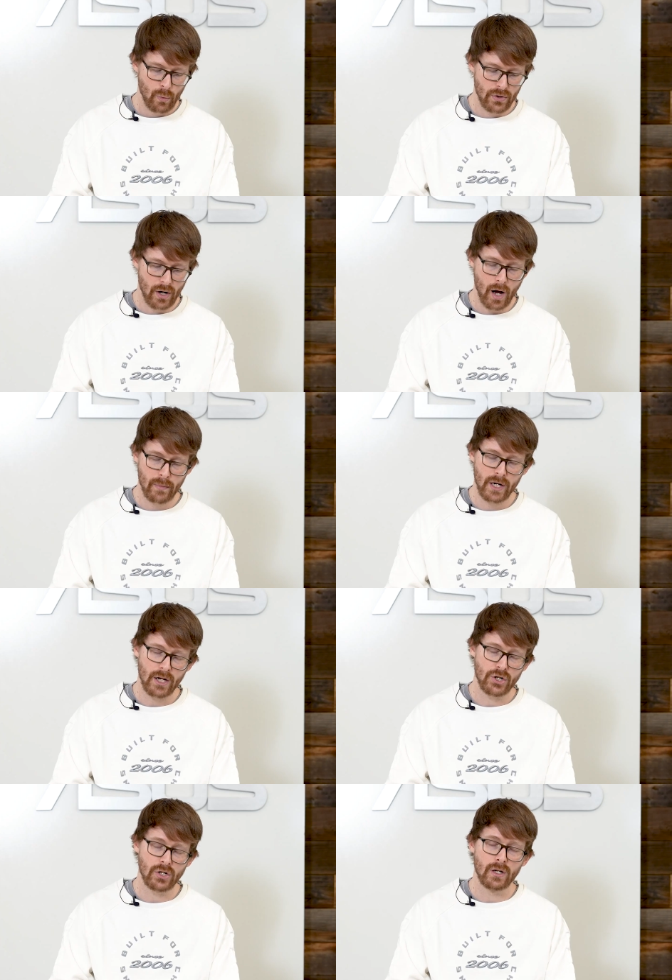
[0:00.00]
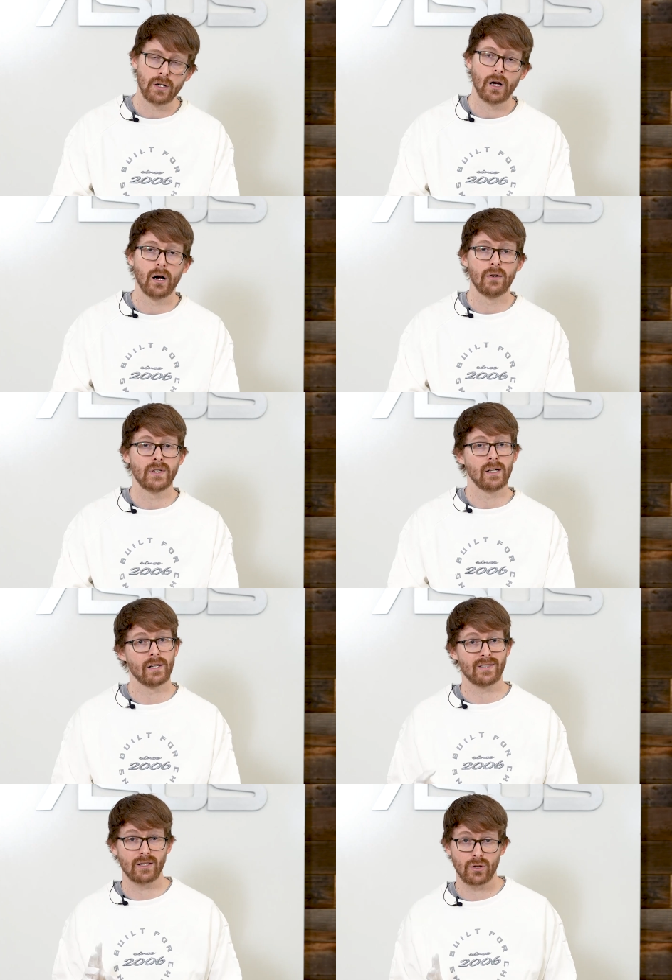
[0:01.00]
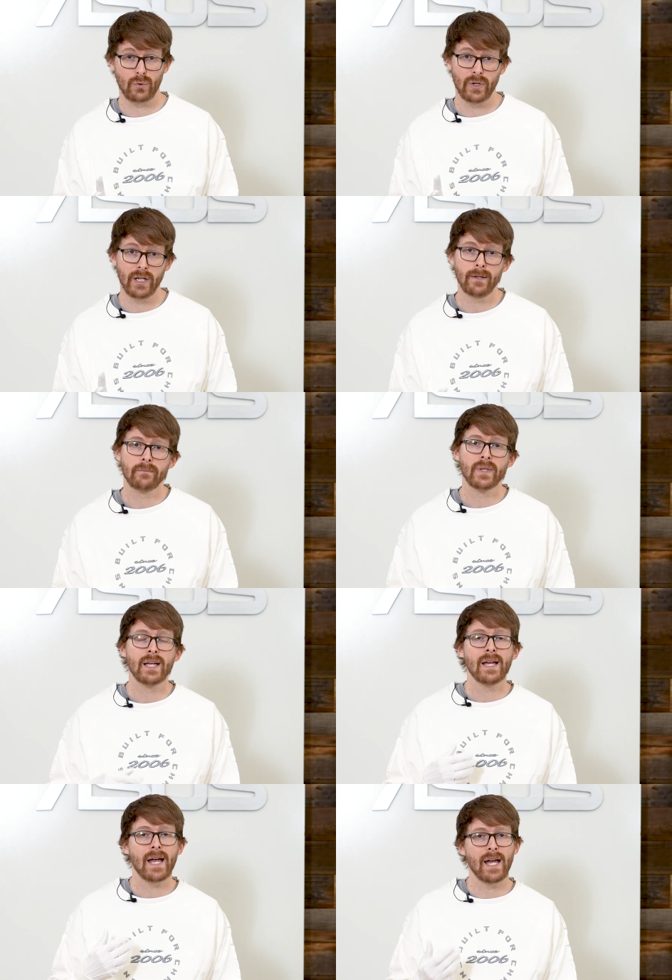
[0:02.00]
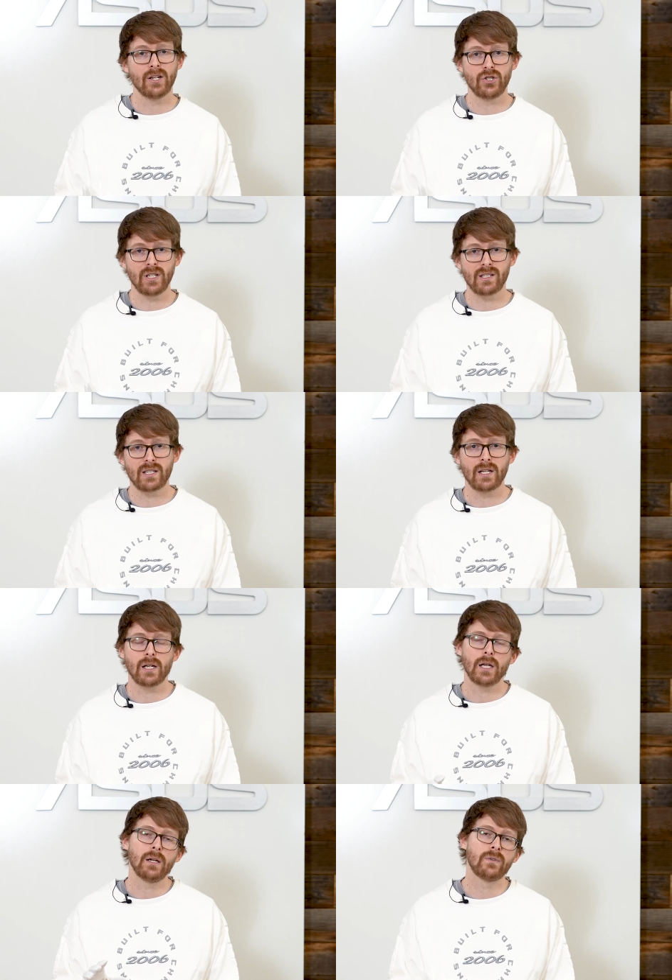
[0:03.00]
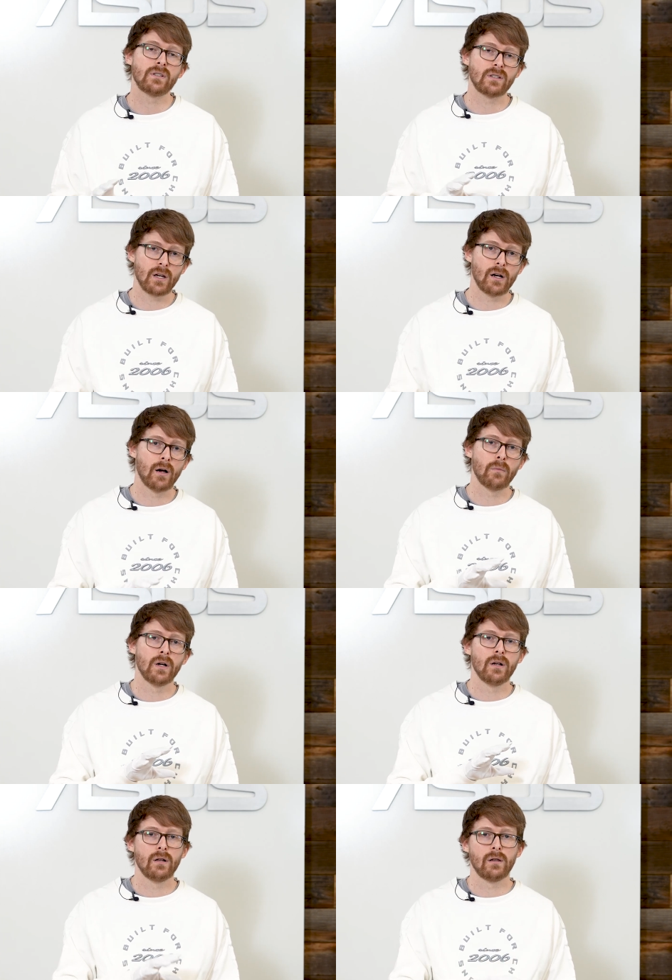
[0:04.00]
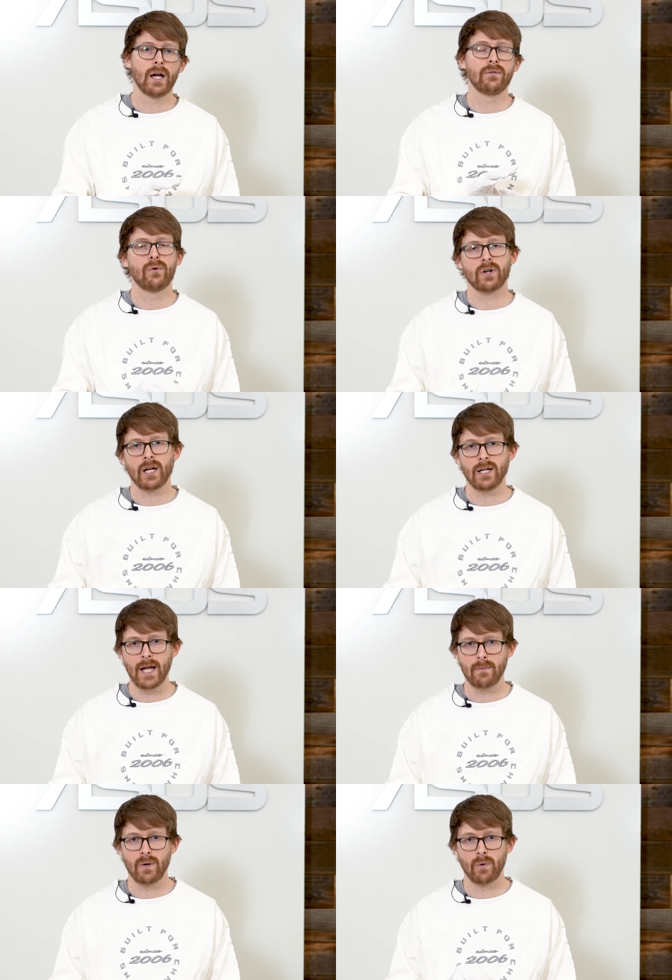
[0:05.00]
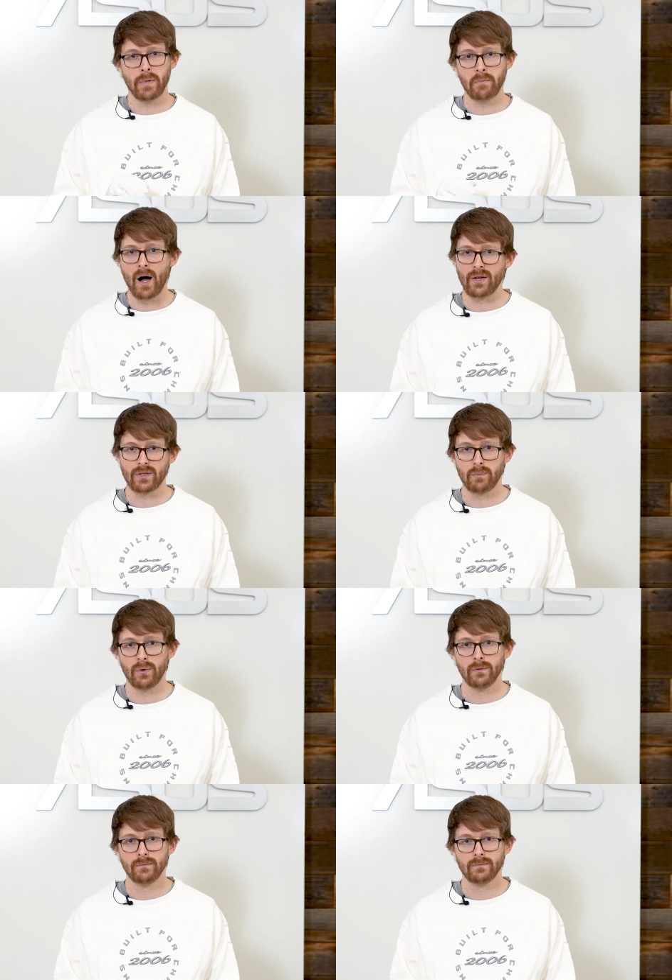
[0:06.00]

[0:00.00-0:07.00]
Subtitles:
with a combination of DLSS 3 and G-Sync, even some light 4K gaming will be possible.